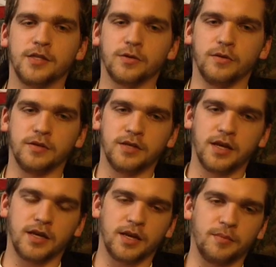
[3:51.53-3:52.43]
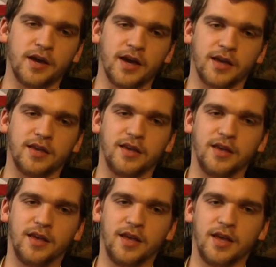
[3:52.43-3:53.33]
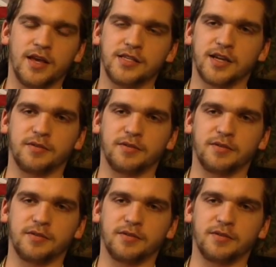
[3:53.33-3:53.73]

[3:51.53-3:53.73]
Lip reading: So the day I came back, talked